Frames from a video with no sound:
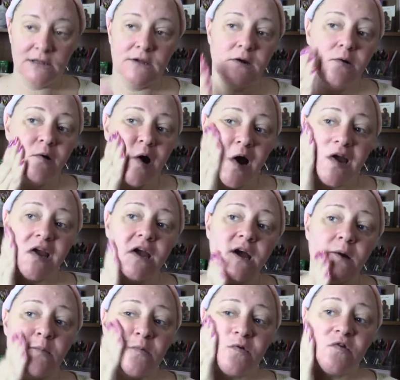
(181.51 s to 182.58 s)
here I
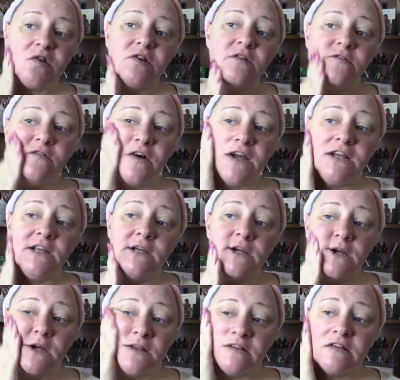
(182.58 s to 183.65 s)
am still fighting
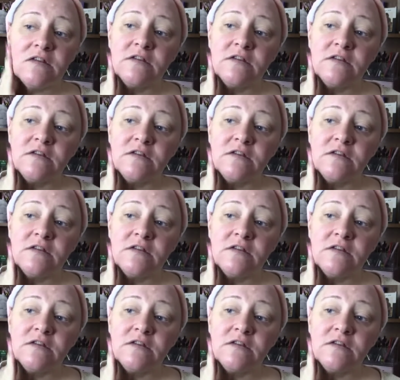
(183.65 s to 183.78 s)
it.